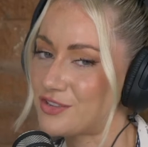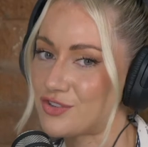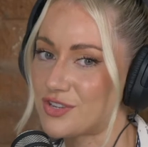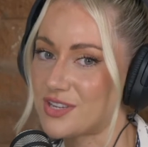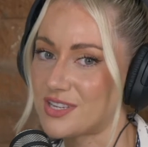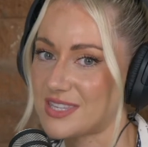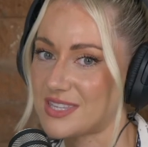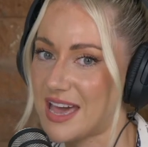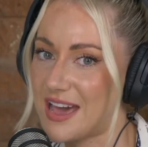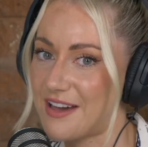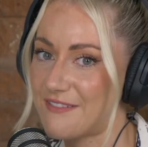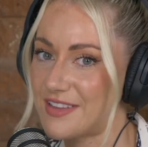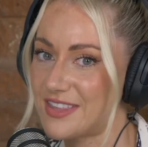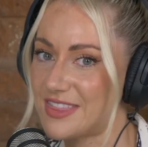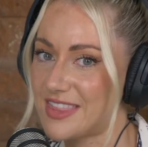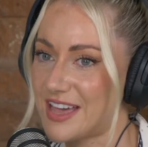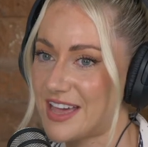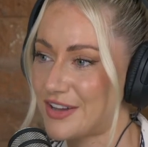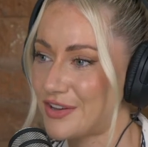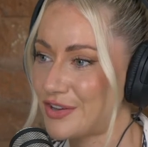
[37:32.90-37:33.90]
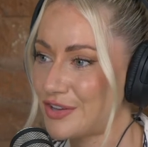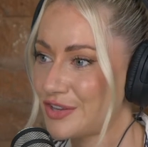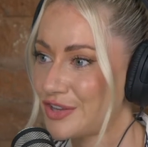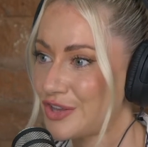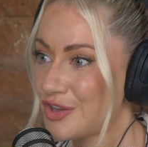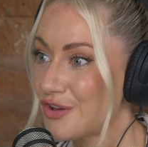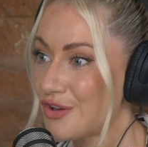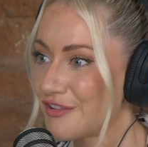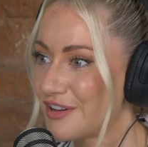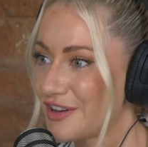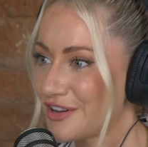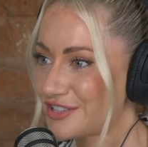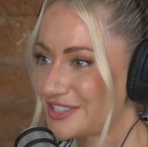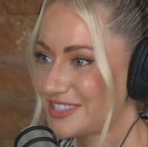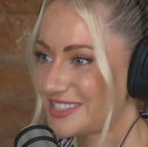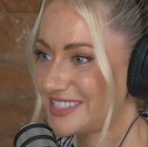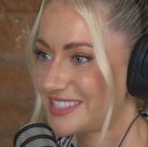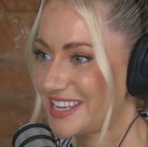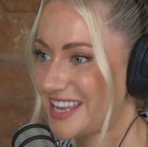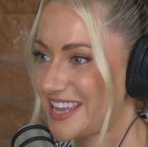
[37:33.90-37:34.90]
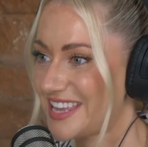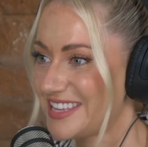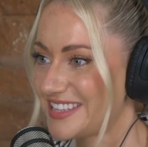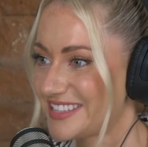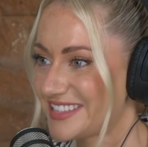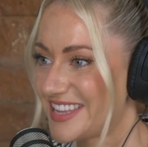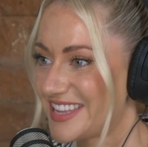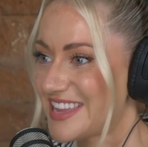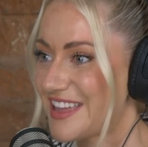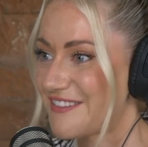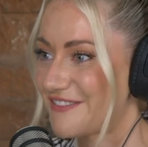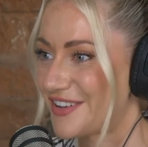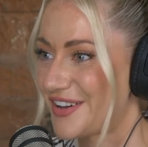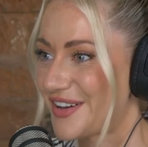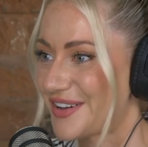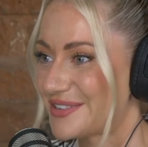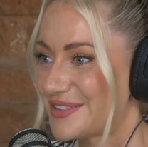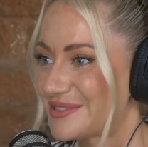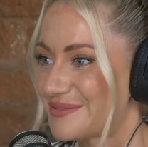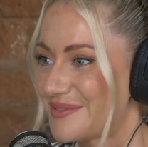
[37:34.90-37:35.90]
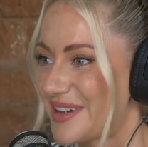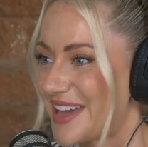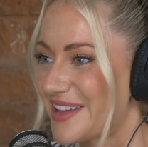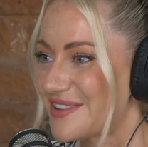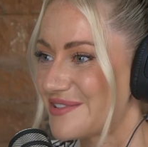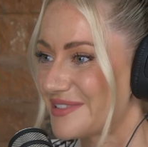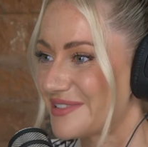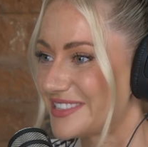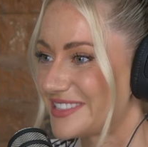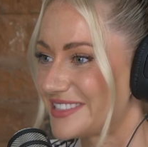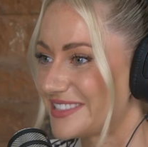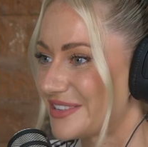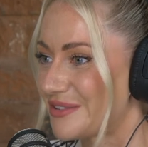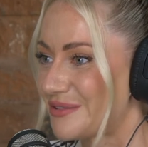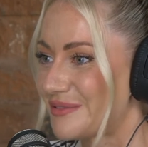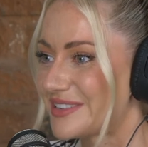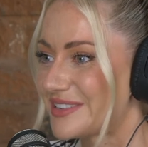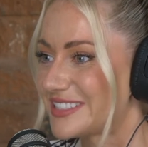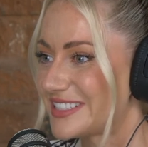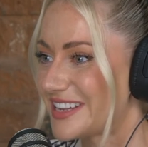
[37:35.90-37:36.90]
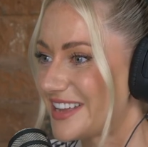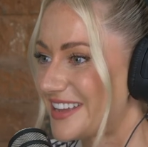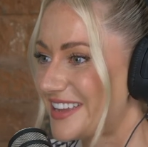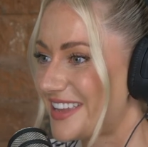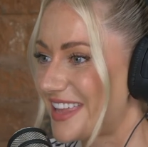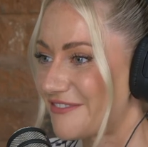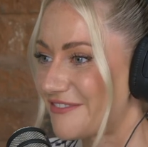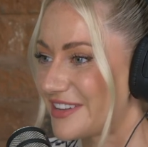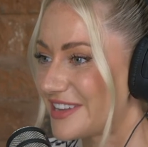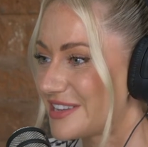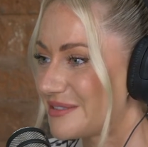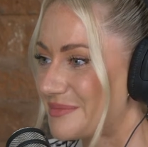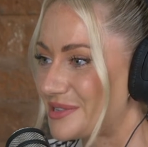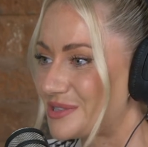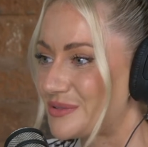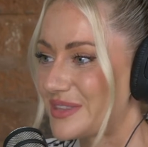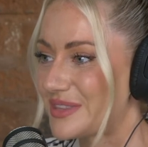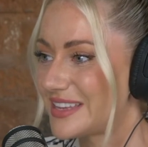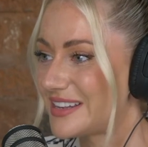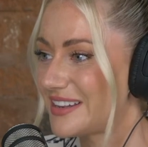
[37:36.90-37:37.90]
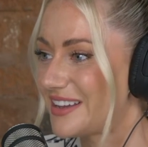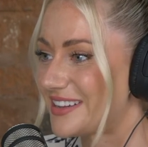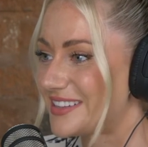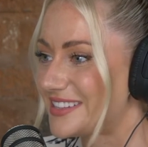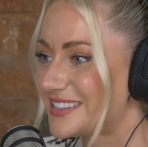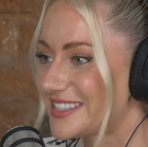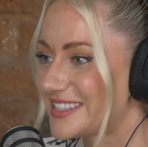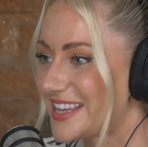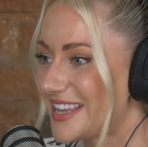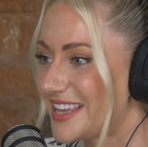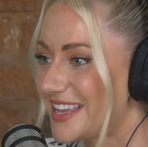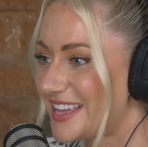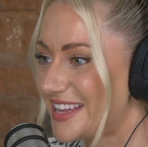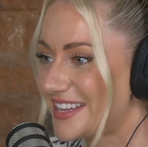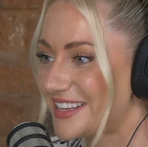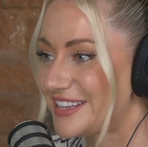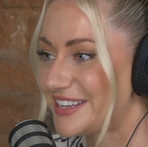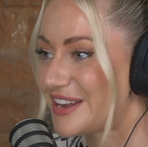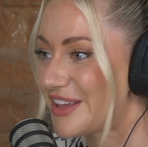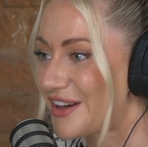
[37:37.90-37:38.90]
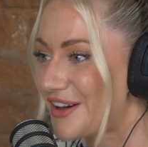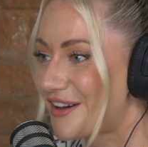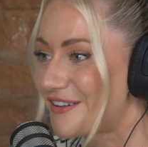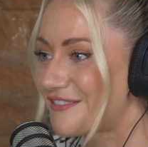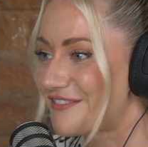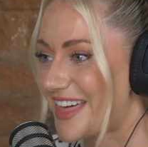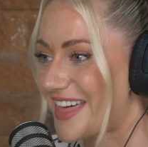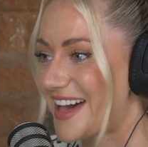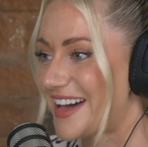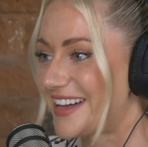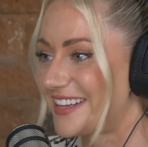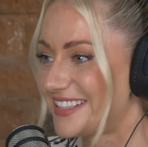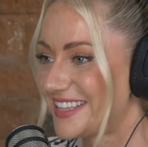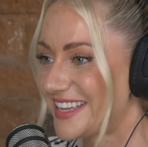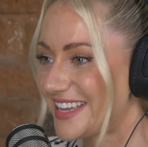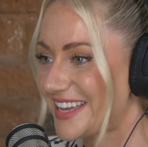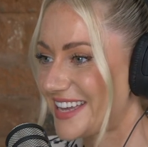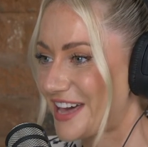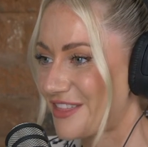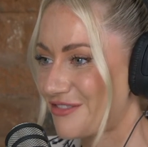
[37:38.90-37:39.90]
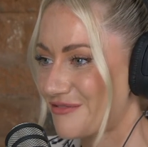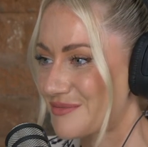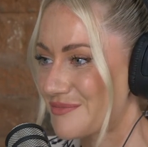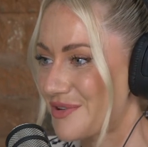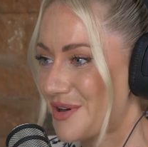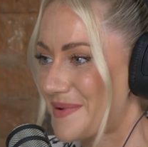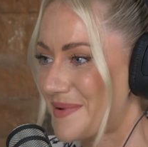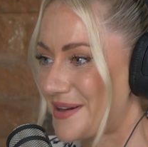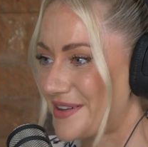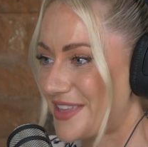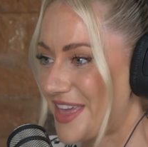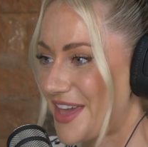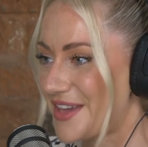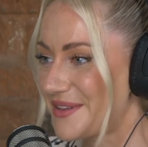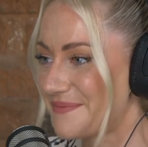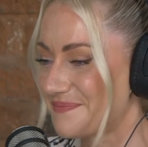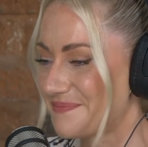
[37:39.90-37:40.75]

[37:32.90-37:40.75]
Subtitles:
and it's having that curiosity that never goes away, and always learning, reading between the lines. Love that. Katharine, what about you?